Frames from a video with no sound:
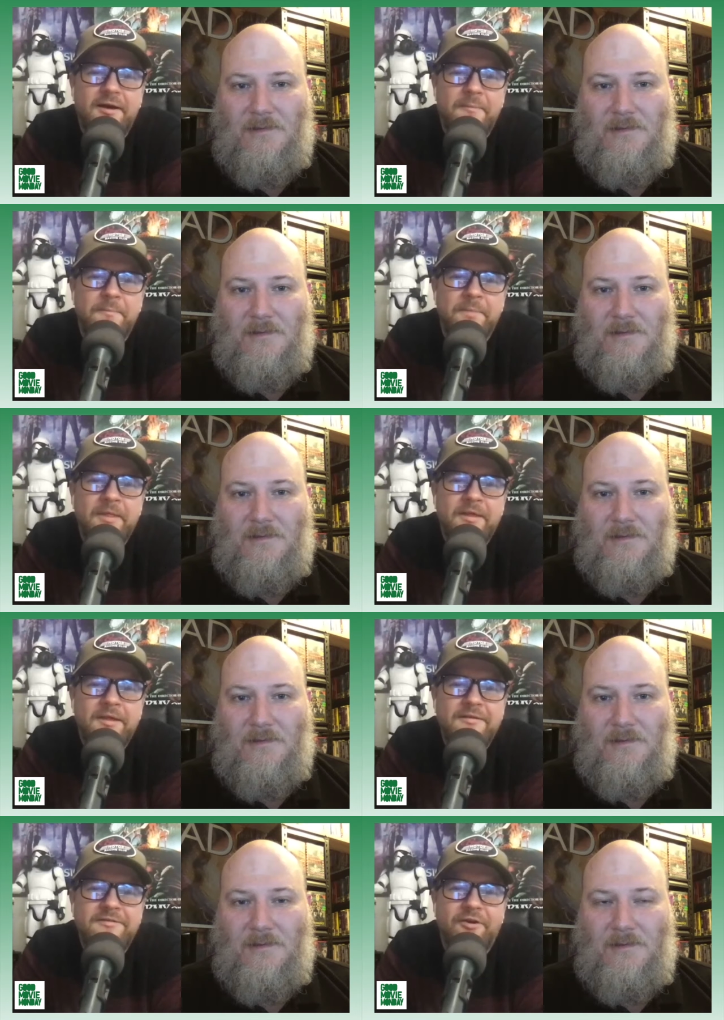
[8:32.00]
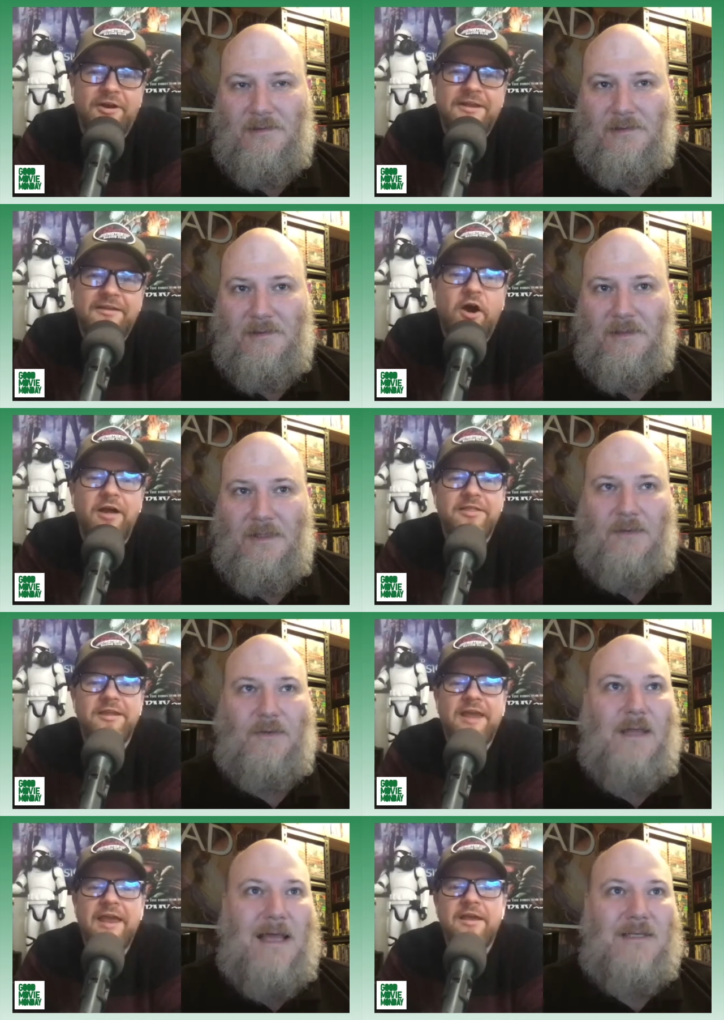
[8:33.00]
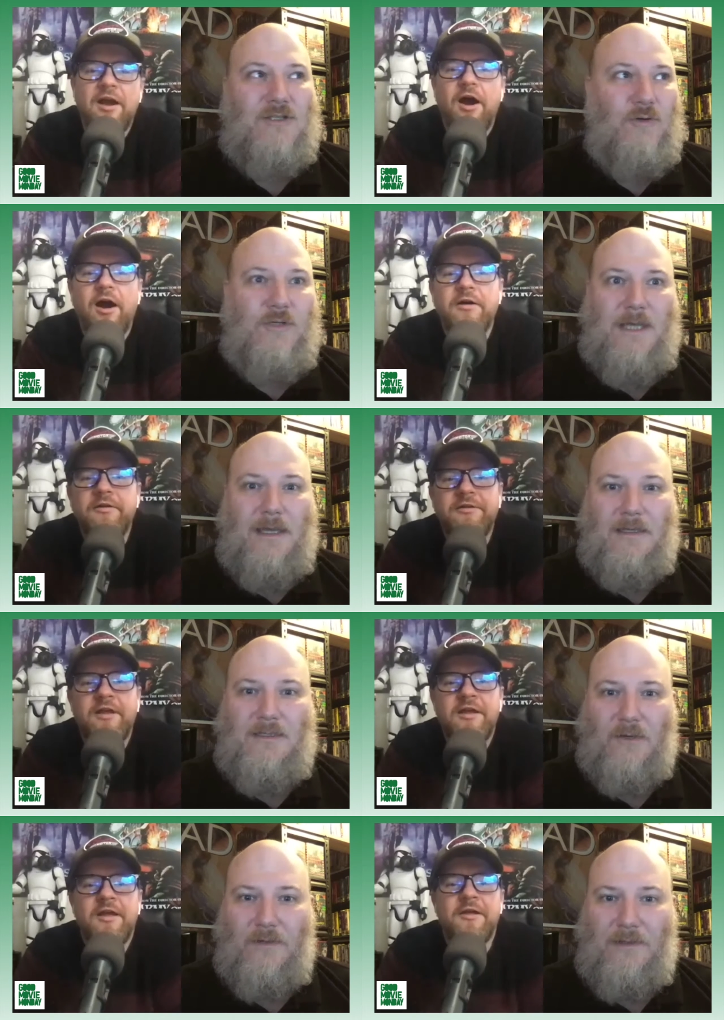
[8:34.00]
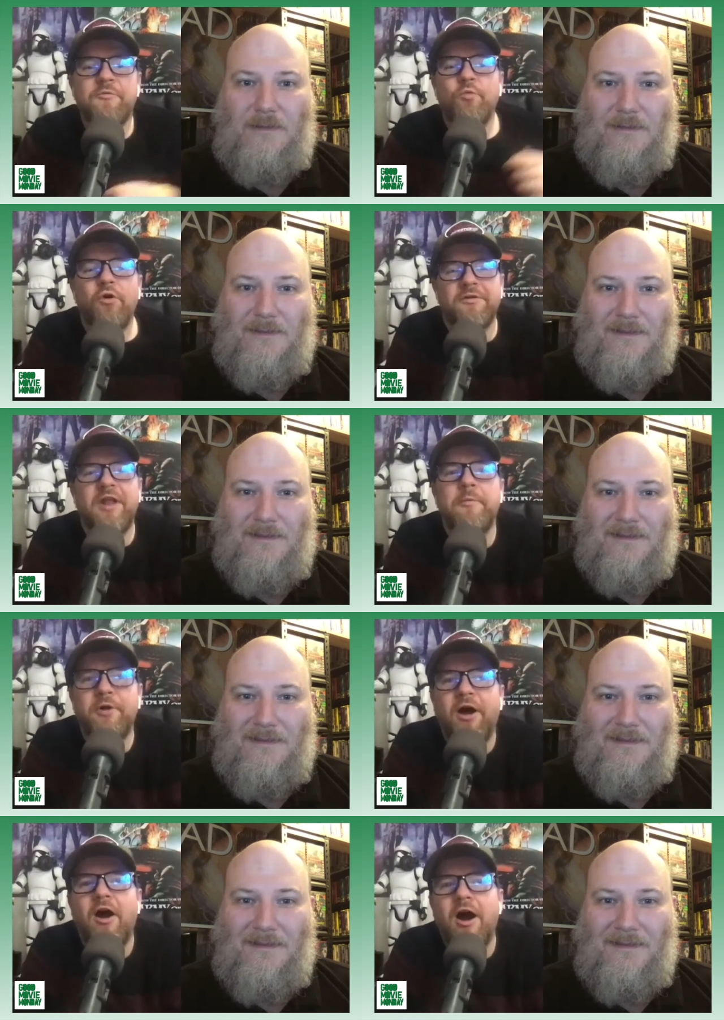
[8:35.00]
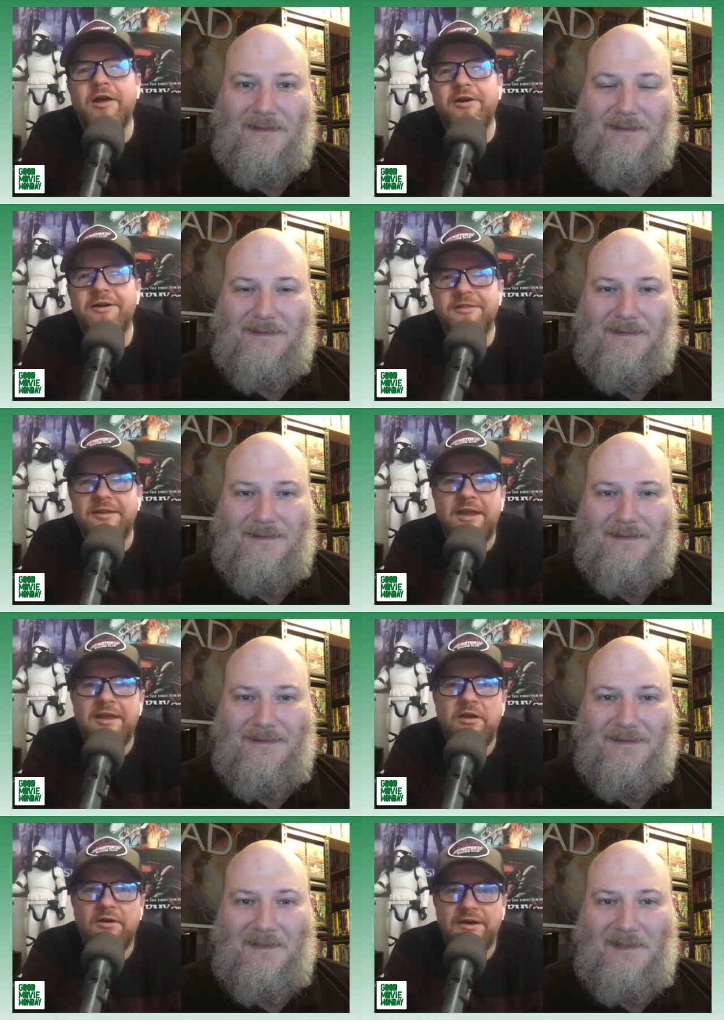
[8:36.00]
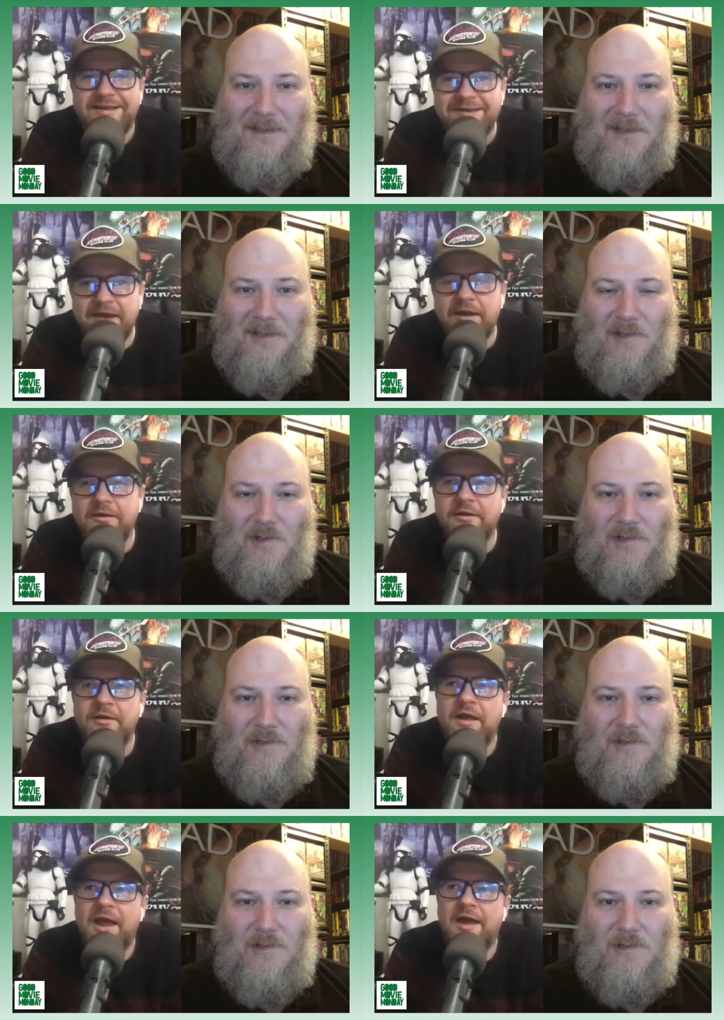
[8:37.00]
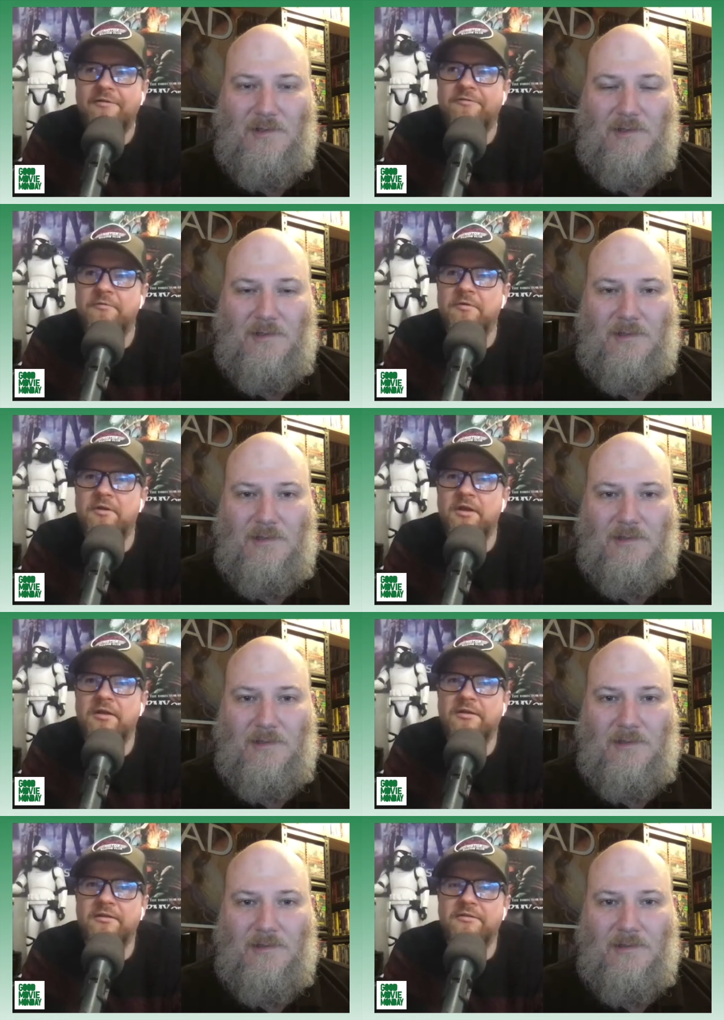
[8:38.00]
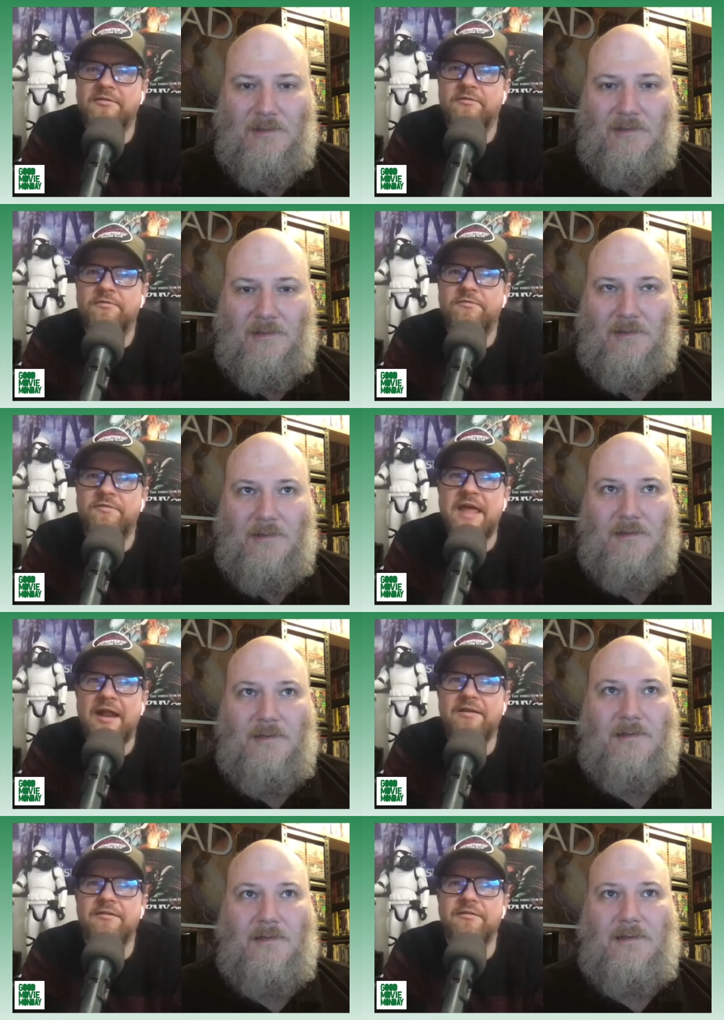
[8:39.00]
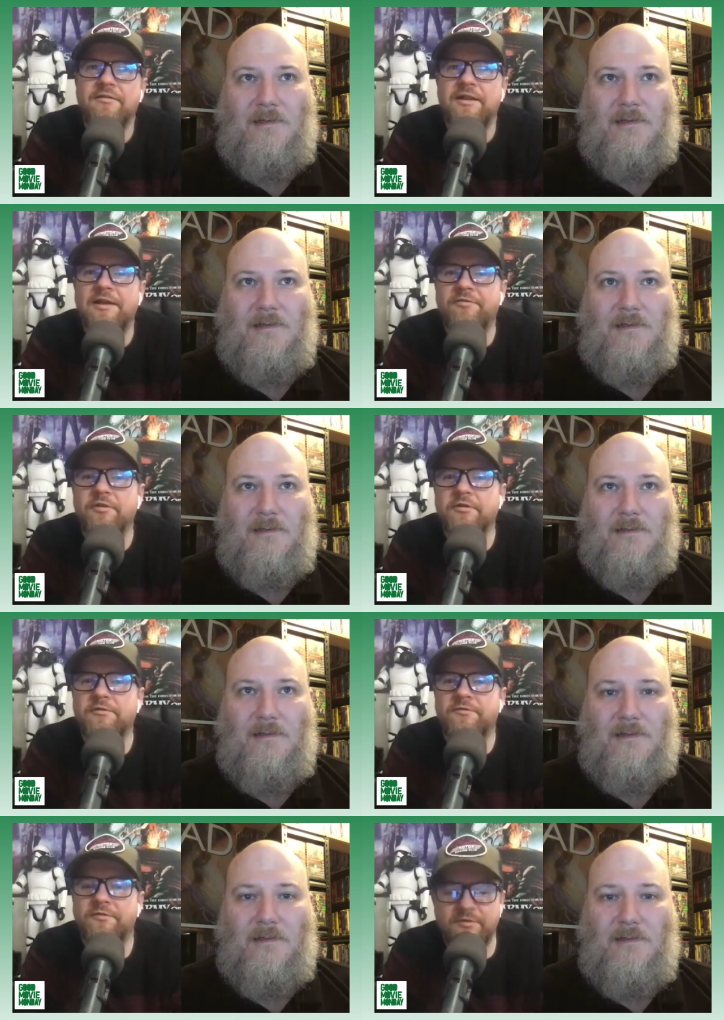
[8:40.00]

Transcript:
Speaker 1: um, so I get. I think he seconds of it. Well, no, but I, I kind of think he kind of did have sort of that level of